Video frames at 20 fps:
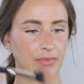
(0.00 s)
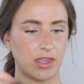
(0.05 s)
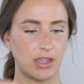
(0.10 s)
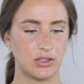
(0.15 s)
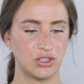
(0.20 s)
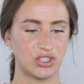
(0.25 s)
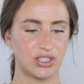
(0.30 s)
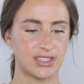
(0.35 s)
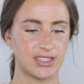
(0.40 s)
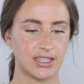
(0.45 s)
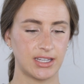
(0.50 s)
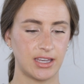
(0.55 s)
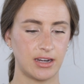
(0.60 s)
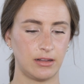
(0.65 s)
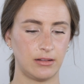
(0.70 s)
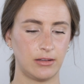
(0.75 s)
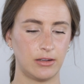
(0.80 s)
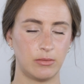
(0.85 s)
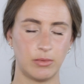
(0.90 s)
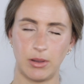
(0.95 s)
just to get a
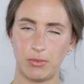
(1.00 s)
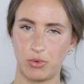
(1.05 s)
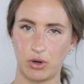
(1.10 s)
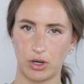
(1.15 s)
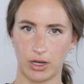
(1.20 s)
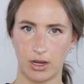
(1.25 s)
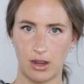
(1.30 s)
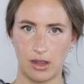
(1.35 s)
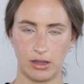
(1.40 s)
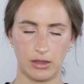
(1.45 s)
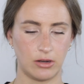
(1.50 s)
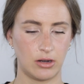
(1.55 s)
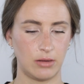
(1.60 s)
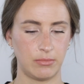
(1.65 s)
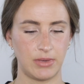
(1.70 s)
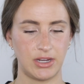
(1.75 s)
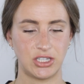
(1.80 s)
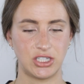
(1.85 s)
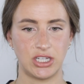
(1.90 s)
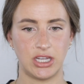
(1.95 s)
little bit more color on
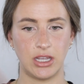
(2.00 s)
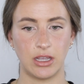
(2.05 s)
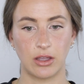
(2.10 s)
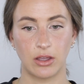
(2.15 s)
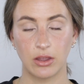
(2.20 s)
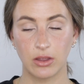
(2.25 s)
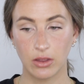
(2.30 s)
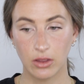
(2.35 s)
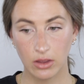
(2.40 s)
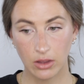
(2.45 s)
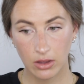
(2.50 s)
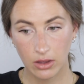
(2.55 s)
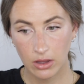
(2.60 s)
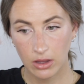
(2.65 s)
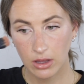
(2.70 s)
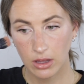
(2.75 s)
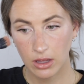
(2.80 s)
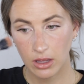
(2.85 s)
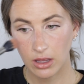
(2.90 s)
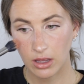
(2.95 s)
my cheek,
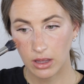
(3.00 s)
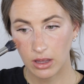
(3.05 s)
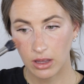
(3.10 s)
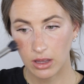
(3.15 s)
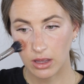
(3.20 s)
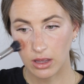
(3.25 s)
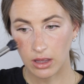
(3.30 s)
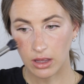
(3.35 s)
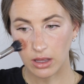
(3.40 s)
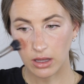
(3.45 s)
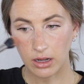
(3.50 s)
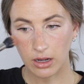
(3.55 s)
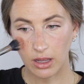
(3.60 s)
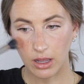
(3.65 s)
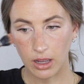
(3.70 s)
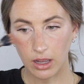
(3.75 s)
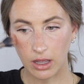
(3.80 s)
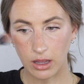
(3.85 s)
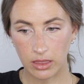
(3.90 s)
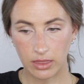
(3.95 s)
and
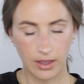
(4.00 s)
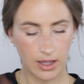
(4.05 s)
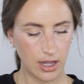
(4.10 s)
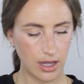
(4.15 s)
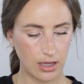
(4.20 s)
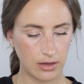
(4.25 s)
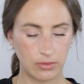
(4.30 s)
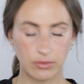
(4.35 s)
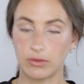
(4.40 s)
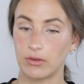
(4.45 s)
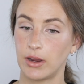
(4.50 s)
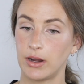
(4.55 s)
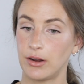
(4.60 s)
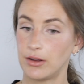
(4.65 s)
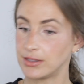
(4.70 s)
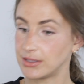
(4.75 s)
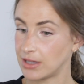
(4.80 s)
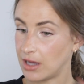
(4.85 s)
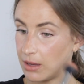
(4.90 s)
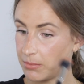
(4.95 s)
add that right
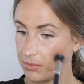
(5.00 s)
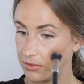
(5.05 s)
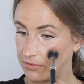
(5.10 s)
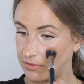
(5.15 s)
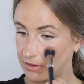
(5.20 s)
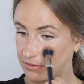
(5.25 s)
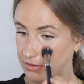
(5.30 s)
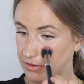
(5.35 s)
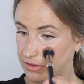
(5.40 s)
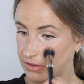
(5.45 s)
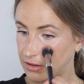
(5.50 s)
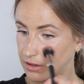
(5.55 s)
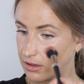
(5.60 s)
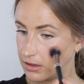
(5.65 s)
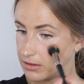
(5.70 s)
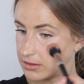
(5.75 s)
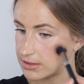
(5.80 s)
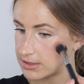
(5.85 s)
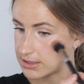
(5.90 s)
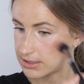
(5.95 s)
on top of everything
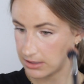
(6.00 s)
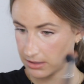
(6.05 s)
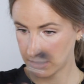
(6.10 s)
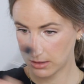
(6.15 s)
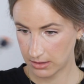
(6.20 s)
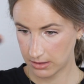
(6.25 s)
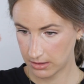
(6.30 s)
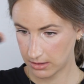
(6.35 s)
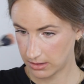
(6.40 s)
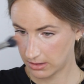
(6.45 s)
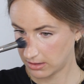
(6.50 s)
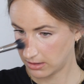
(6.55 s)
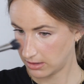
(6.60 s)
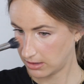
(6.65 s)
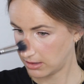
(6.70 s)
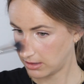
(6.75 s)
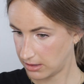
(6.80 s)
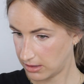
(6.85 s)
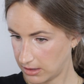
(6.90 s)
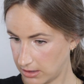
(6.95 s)
else.
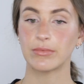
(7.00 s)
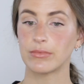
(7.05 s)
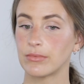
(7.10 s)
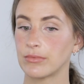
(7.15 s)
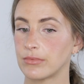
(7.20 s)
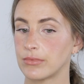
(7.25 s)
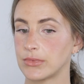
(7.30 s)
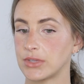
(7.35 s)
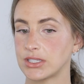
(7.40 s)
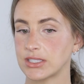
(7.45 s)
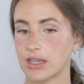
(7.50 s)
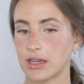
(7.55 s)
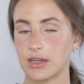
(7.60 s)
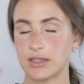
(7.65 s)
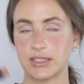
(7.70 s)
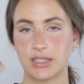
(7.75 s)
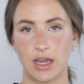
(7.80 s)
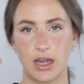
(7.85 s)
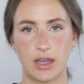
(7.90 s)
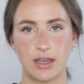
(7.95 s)
Just kind
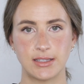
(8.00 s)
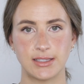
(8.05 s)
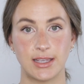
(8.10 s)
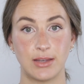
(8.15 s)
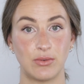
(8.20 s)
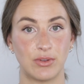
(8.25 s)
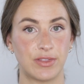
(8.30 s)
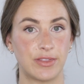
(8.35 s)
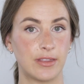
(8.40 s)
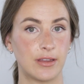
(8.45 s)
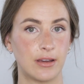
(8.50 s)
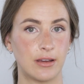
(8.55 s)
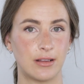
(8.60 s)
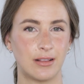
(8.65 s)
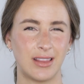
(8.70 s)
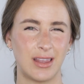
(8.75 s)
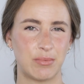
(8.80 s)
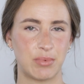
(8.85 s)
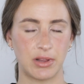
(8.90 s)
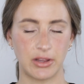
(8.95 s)
of ties in with the
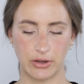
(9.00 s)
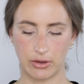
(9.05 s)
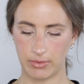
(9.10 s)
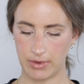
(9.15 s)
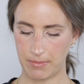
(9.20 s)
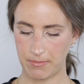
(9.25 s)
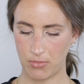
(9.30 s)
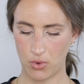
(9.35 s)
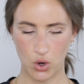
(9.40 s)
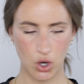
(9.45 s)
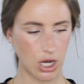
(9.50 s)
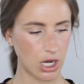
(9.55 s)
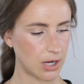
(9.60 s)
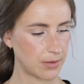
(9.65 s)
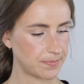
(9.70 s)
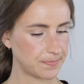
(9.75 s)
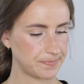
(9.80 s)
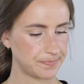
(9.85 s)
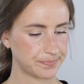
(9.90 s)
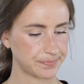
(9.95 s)
lip a little bit more.
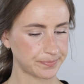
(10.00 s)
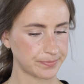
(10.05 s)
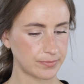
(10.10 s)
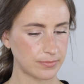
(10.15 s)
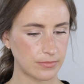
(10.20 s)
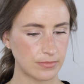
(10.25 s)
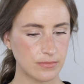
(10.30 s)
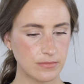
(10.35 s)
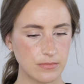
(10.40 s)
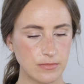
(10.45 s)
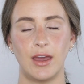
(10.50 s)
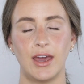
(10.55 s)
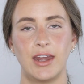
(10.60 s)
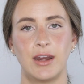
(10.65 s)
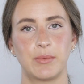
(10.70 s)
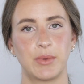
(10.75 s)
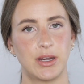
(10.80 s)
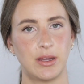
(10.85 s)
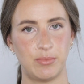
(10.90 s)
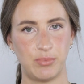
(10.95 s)
And
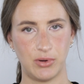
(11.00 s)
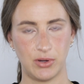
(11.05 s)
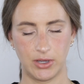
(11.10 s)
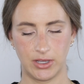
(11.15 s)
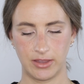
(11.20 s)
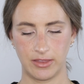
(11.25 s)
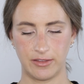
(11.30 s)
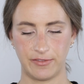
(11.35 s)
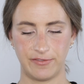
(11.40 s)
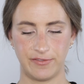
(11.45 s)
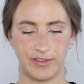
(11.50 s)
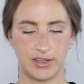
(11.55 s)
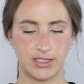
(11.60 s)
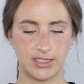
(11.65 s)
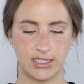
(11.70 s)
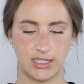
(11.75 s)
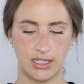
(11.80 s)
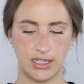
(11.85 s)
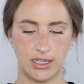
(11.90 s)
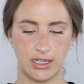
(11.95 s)
I'm gonna put the
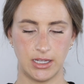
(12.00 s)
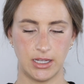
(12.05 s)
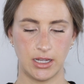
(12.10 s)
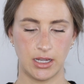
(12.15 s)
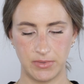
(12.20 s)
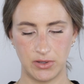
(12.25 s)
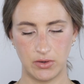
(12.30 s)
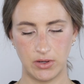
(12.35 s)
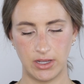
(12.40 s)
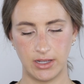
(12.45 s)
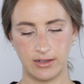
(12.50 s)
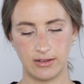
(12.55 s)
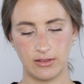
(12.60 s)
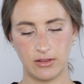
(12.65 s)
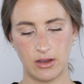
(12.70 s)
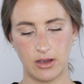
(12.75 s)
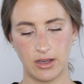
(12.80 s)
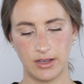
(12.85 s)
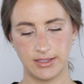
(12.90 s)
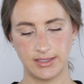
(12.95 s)
Fenty Beauty
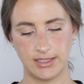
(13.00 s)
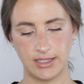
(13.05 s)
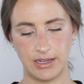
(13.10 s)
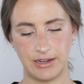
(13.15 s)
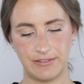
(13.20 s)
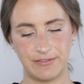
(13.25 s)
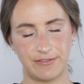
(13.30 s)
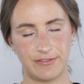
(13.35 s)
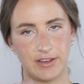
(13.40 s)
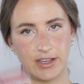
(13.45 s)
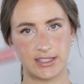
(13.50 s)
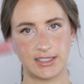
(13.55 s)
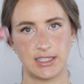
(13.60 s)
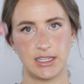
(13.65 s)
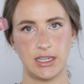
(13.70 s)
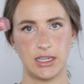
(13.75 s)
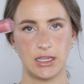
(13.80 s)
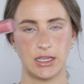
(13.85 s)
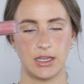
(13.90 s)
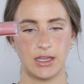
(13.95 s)
Gloss in
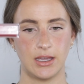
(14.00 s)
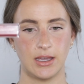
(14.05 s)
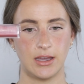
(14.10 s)
Fussy.